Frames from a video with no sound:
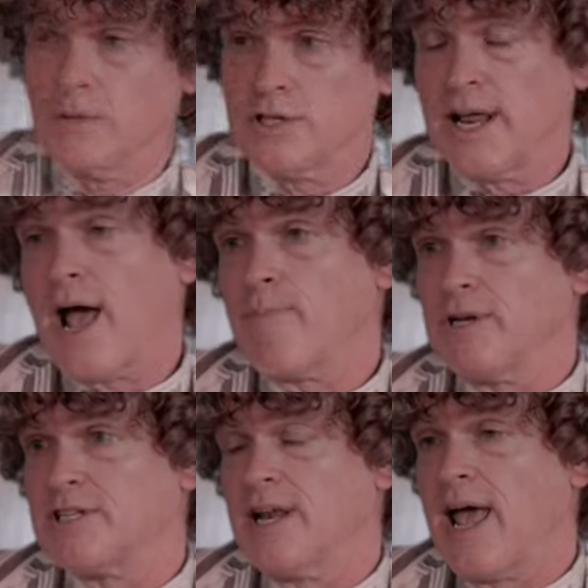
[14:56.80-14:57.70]
Does that
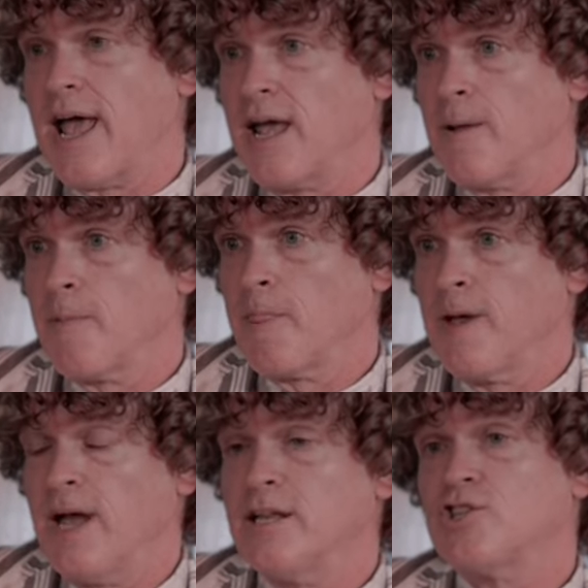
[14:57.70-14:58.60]
happen today?
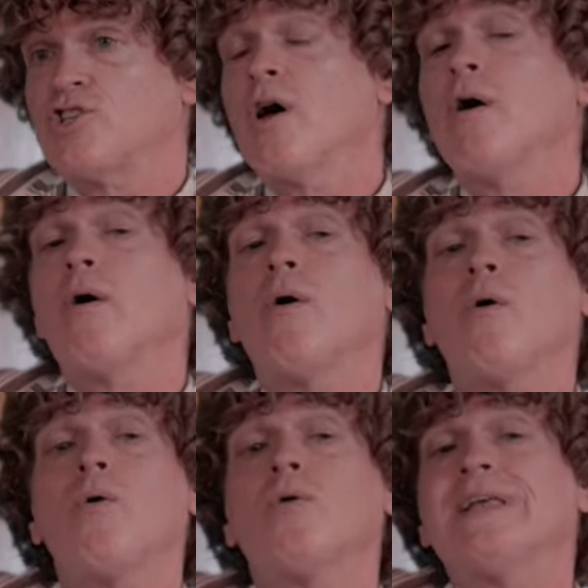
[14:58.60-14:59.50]
And so,